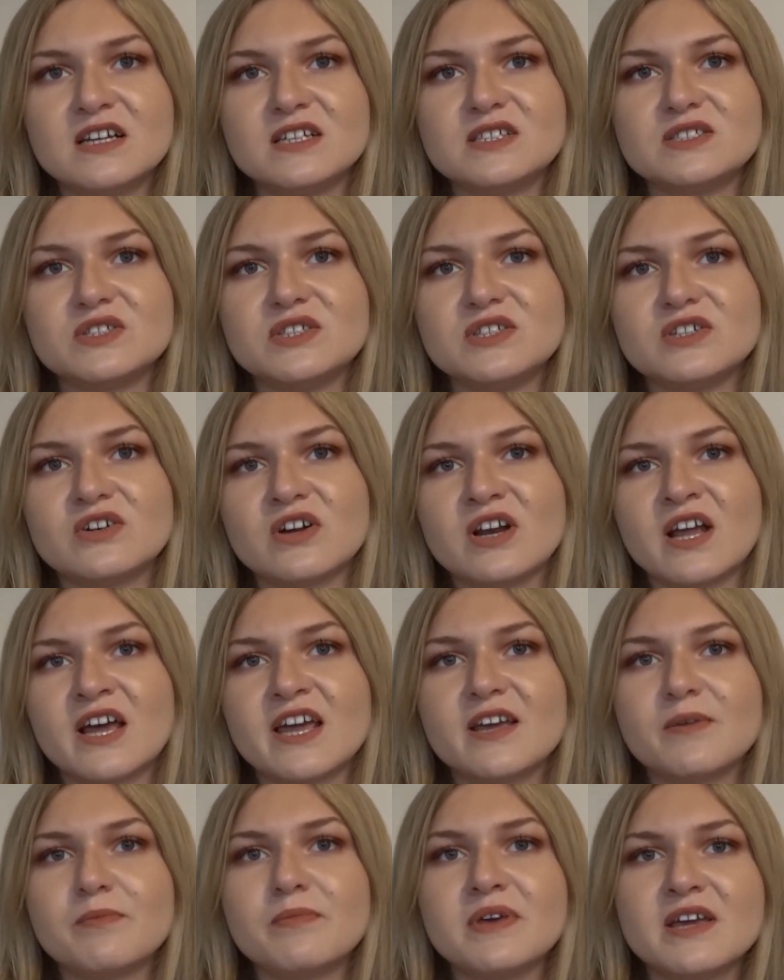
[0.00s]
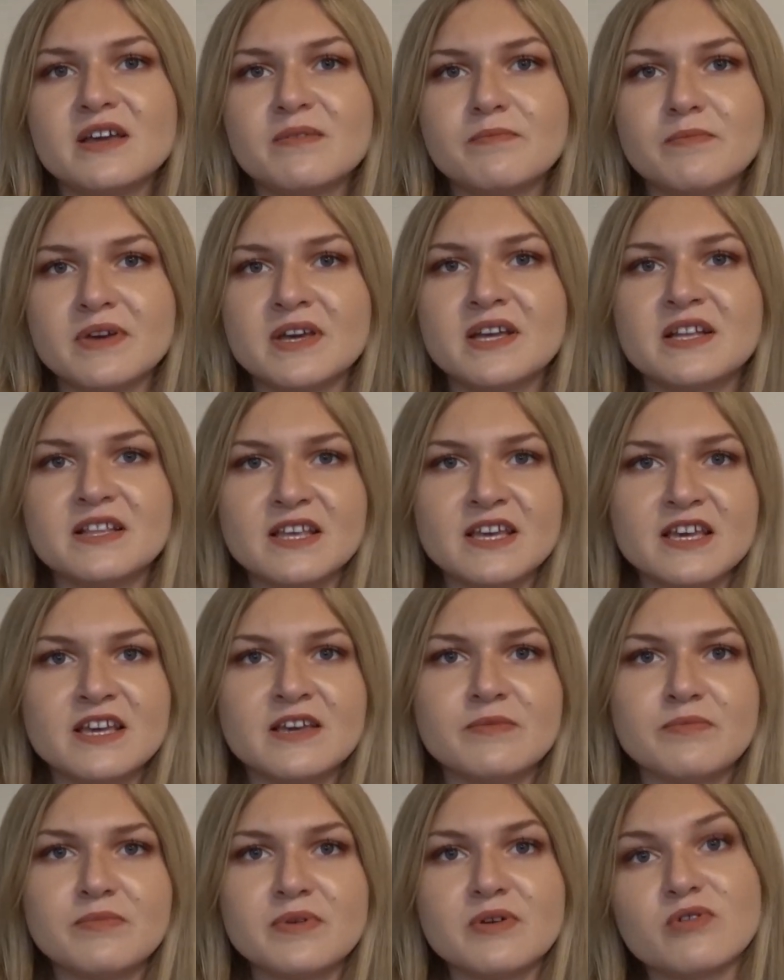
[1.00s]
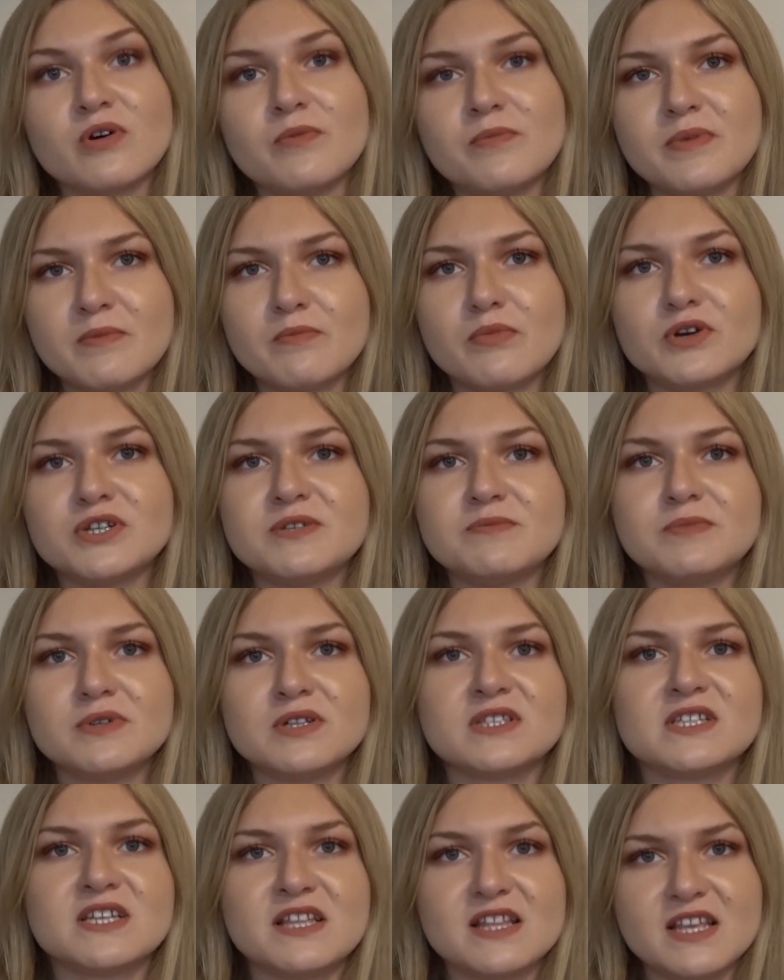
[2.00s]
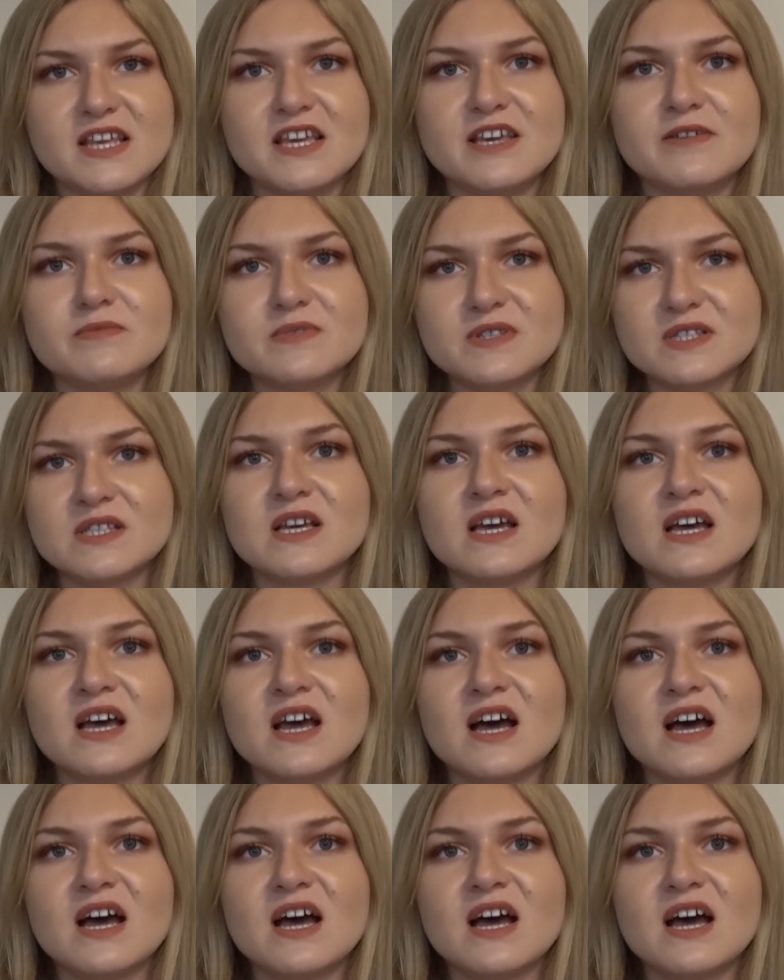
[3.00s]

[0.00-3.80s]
So you got like big bodybuilding names,